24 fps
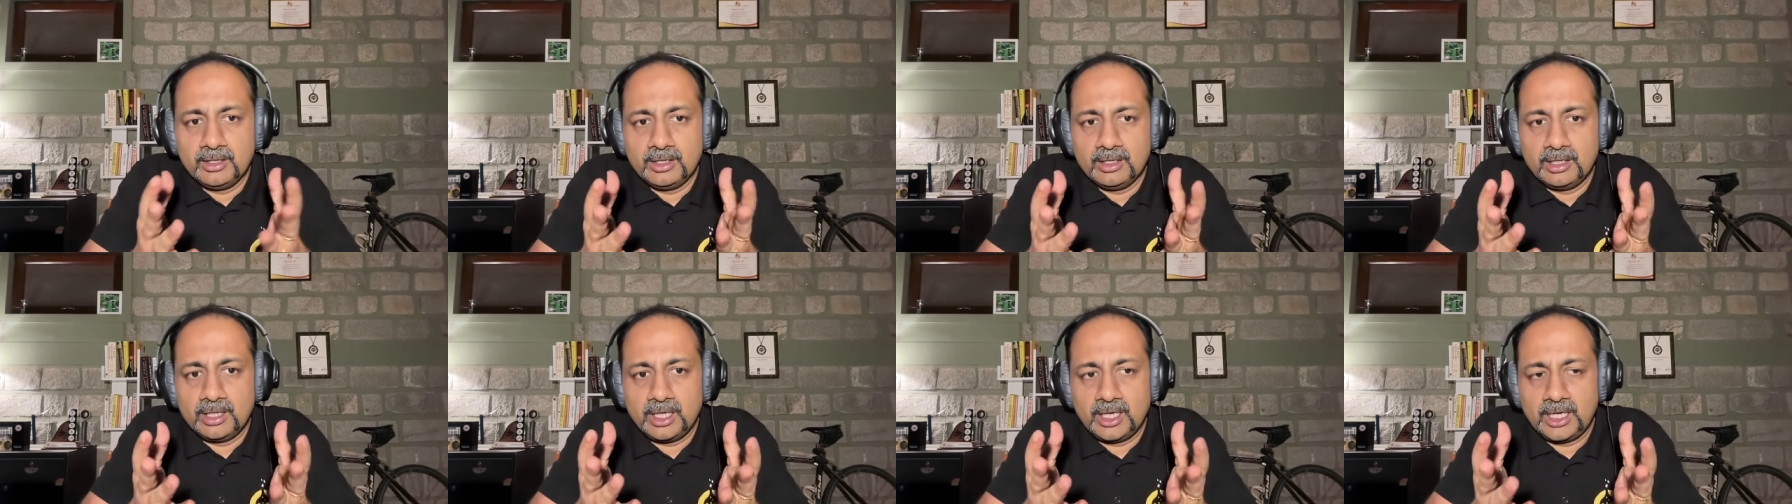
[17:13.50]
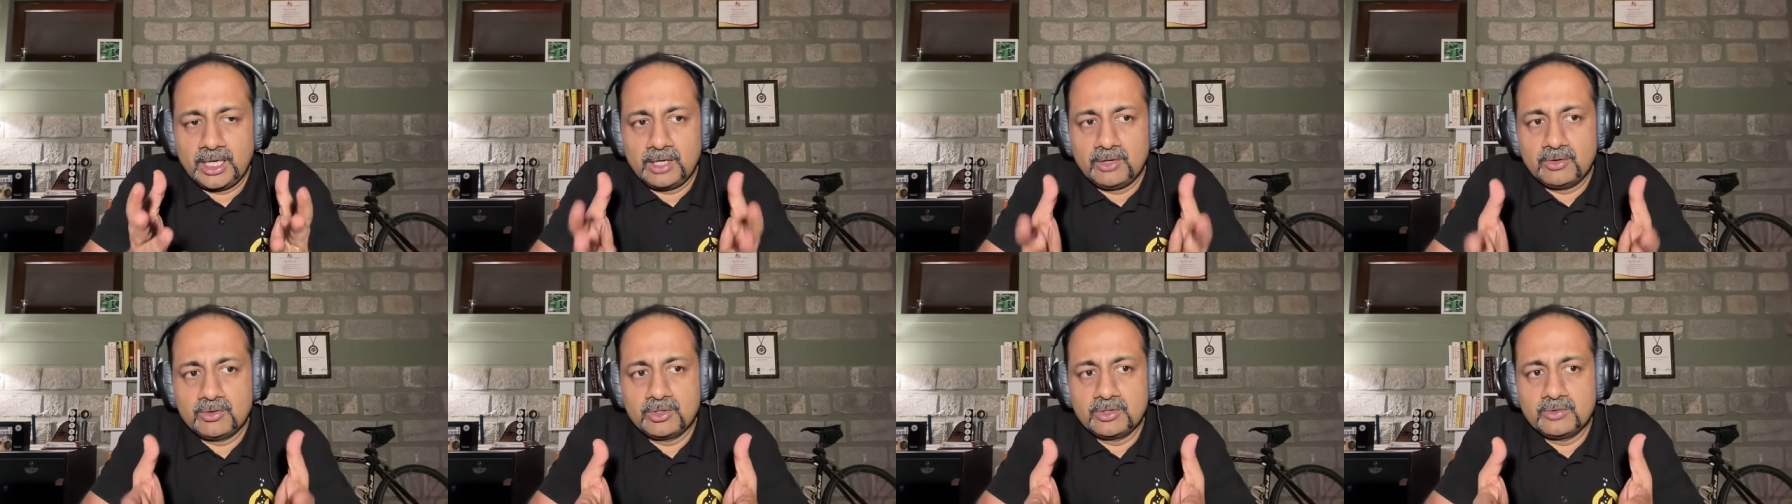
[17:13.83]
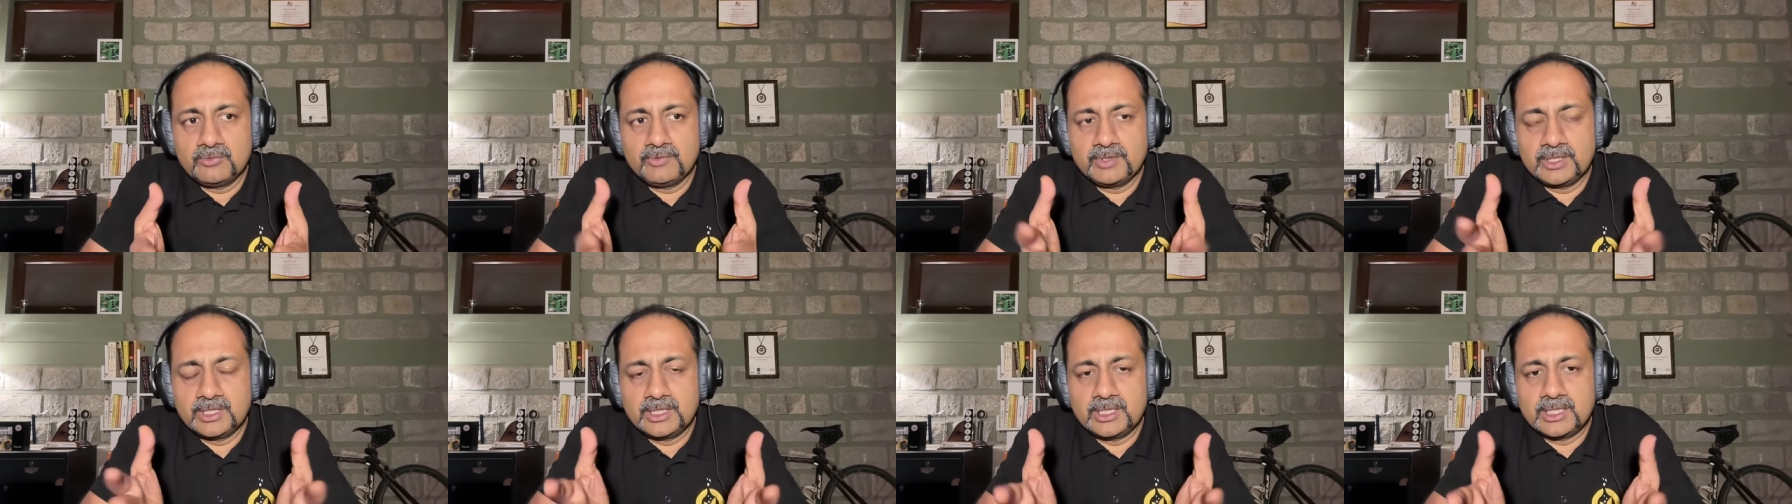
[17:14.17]
How
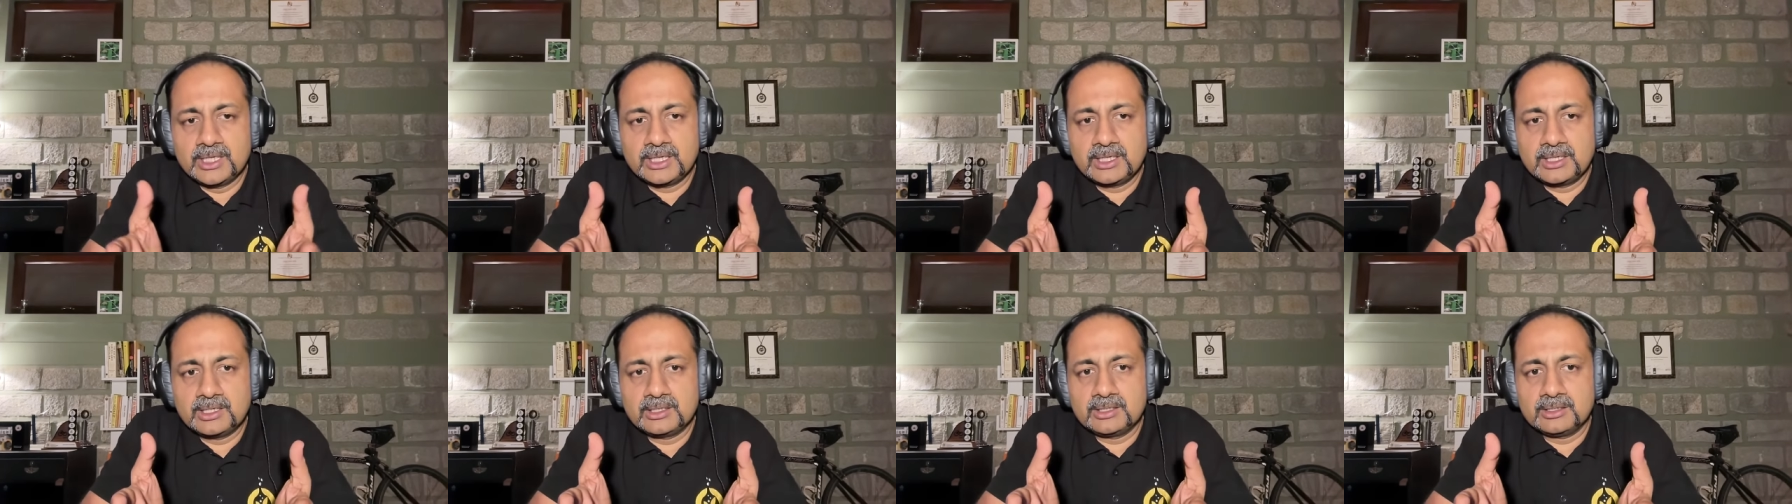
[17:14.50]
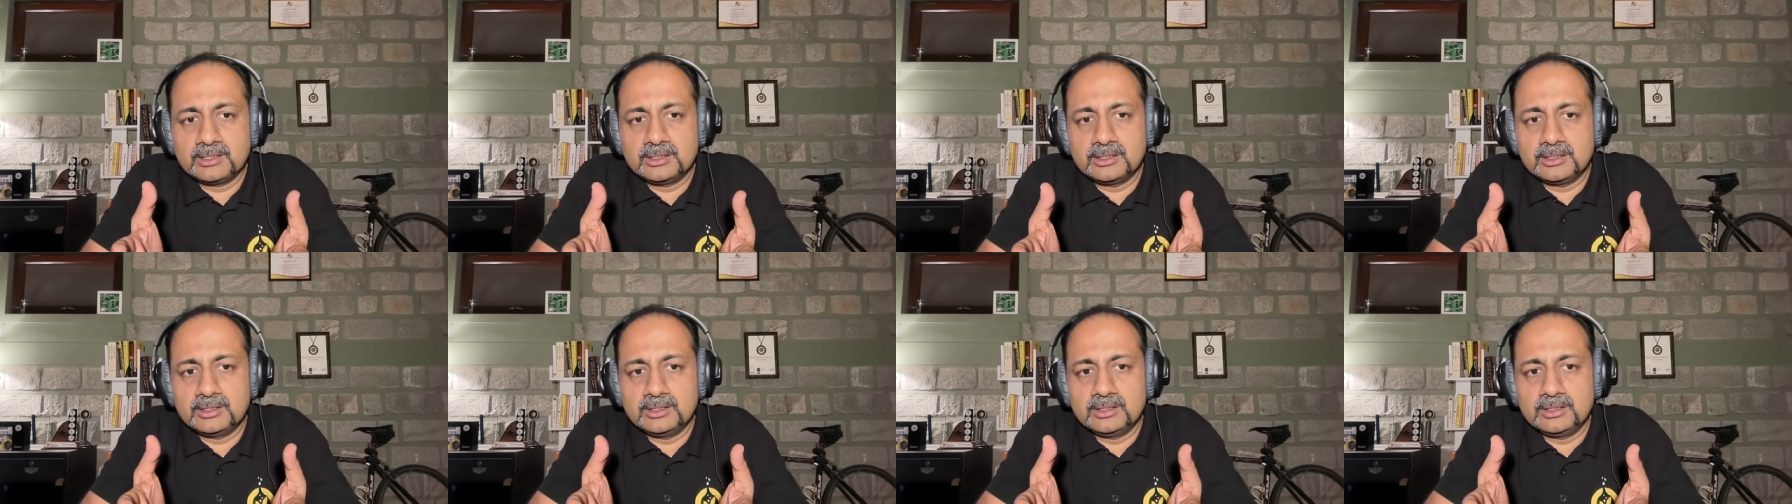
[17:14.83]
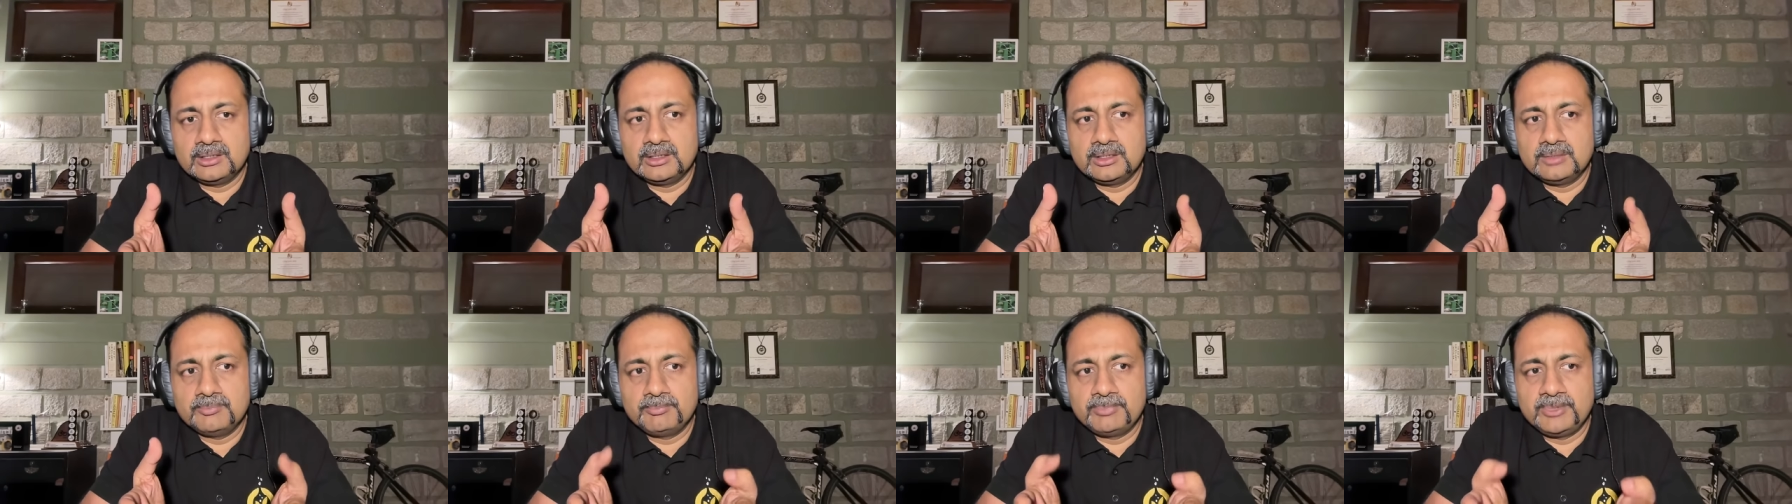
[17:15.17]
do we get
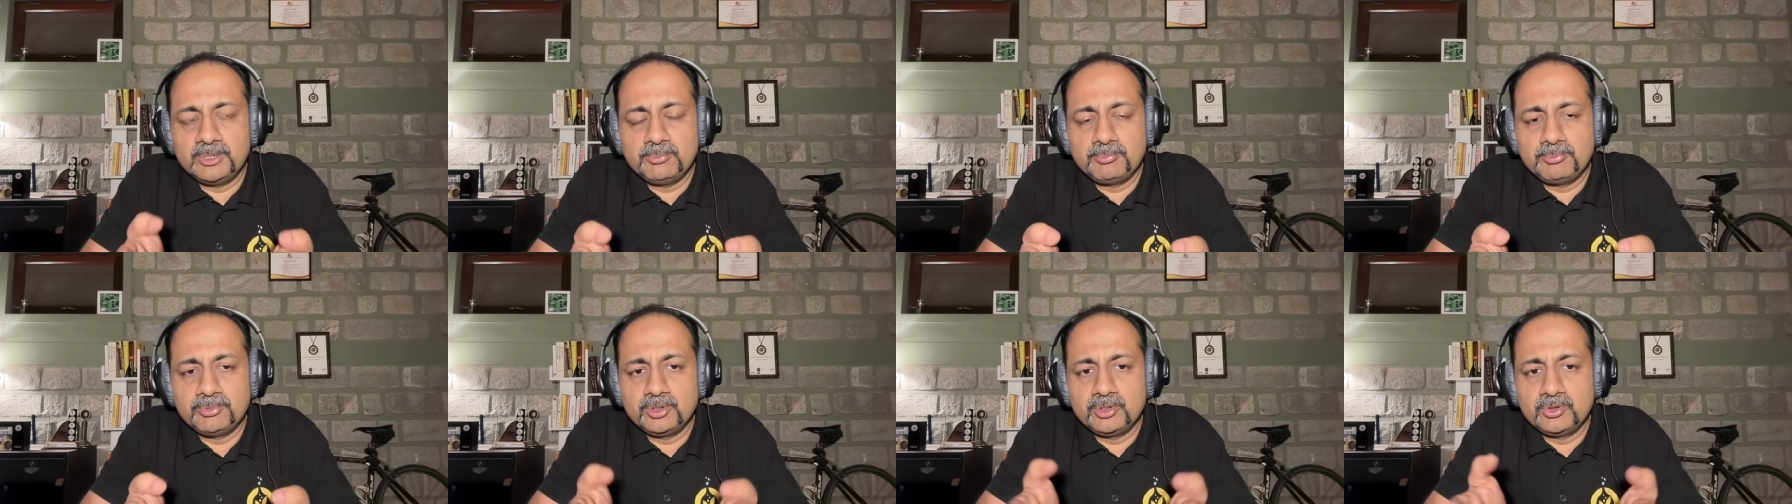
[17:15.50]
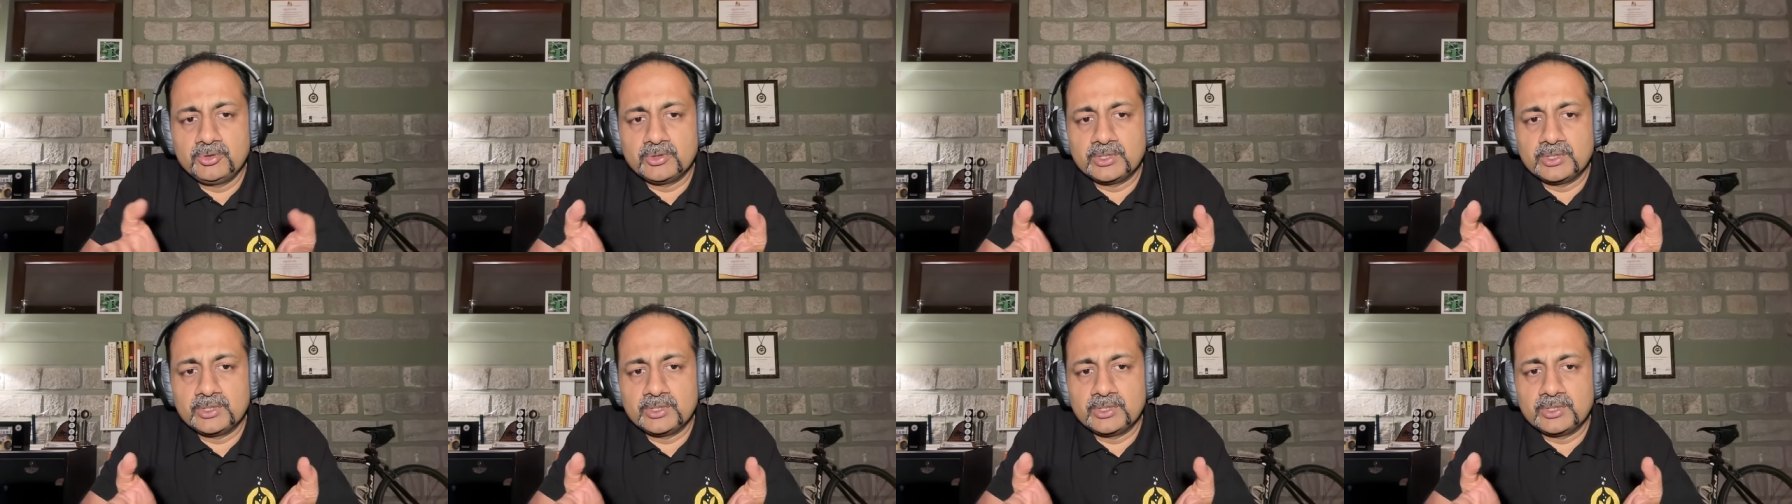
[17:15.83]
people